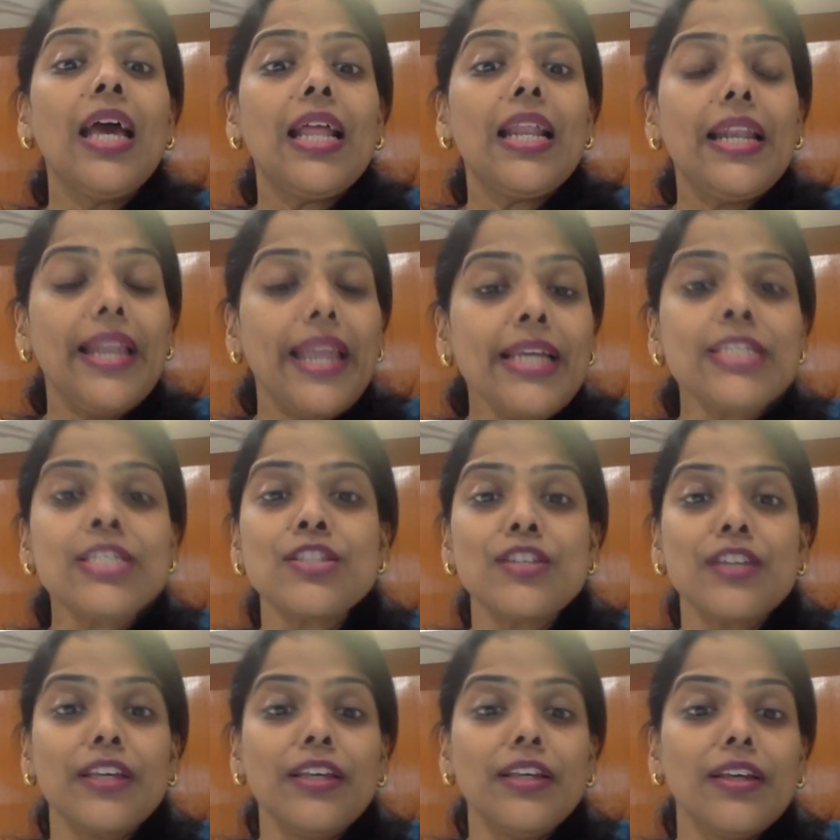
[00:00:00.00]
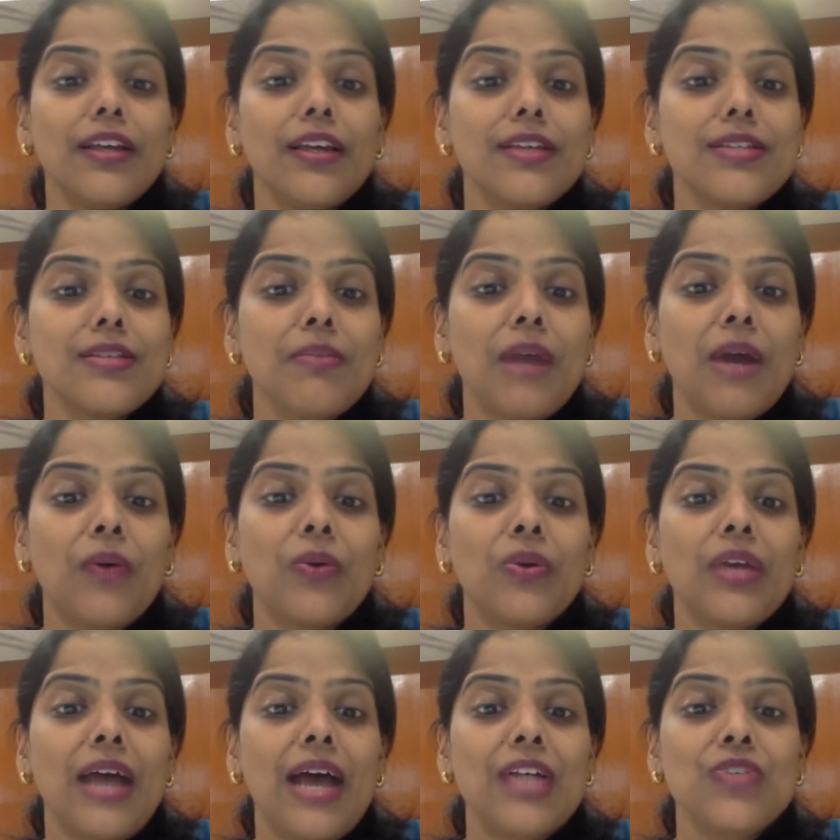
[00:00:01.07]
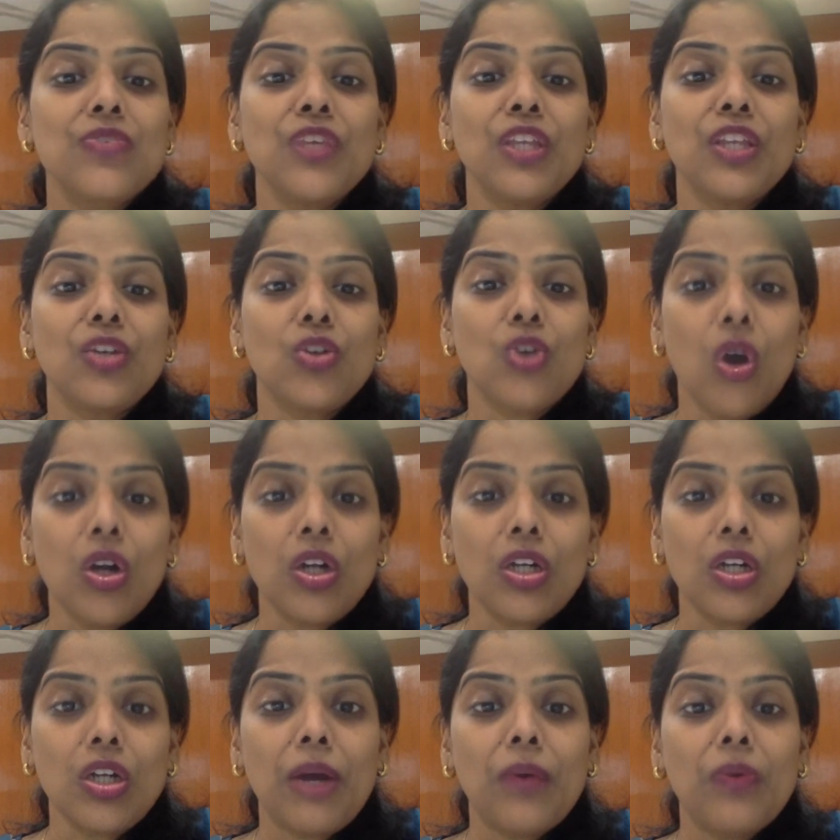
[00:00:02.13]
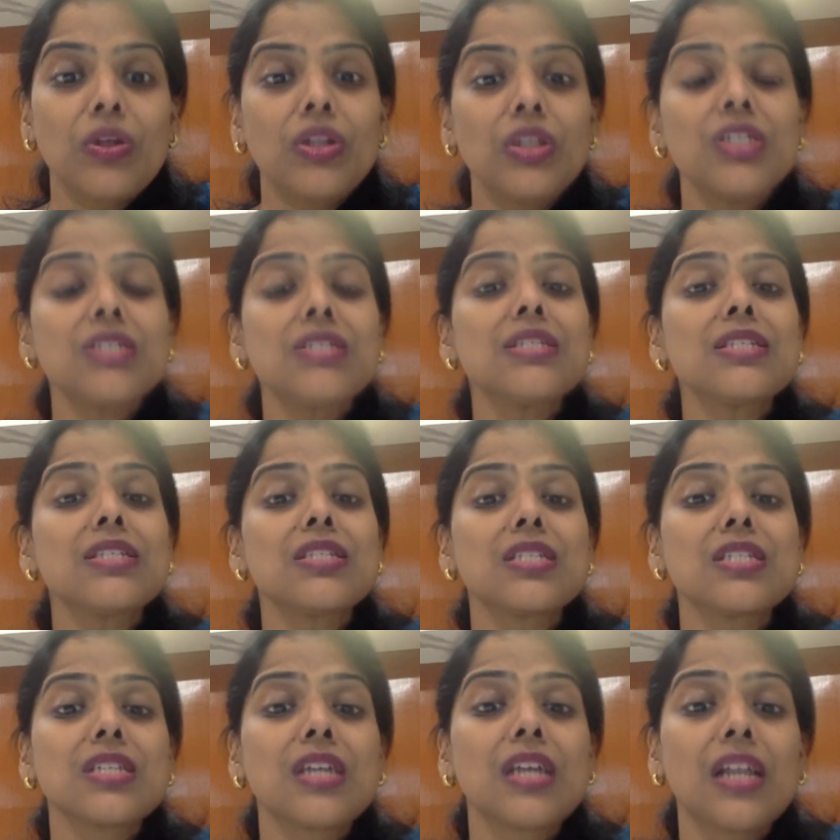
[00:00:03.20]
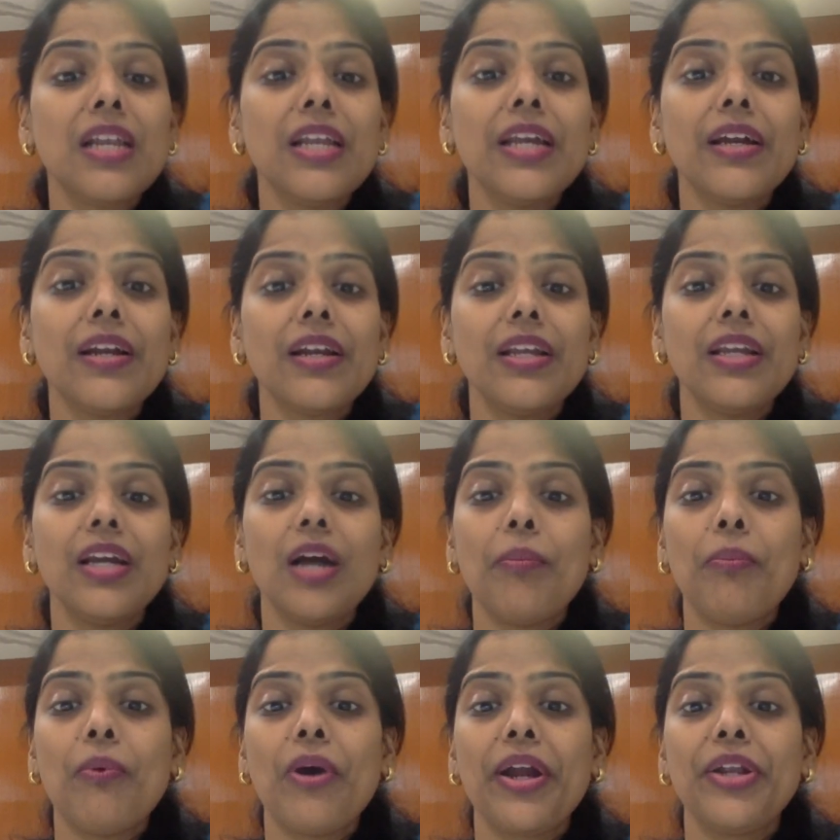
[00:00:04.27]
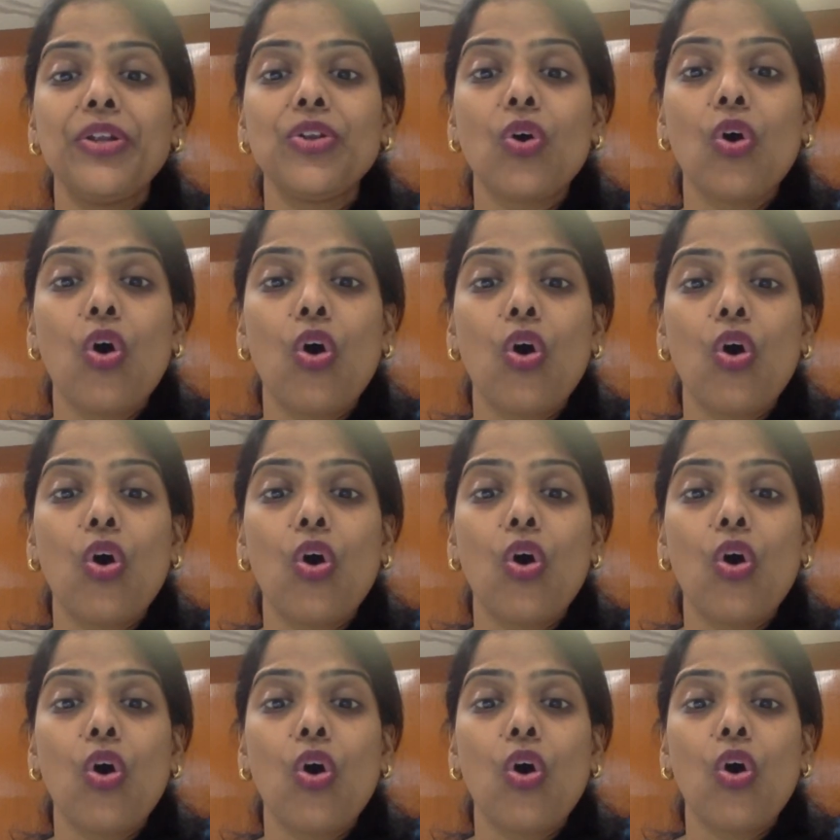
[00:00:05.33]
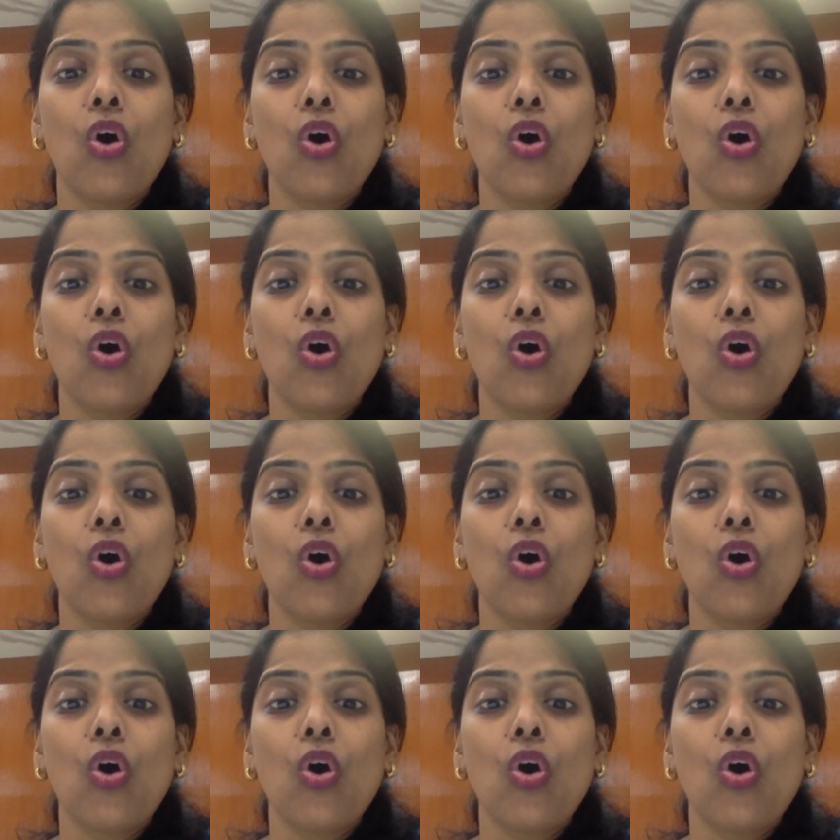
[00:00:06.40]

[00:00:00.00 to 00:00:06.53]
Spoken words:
Next thing is about, as we talked about, this is clearly a point of your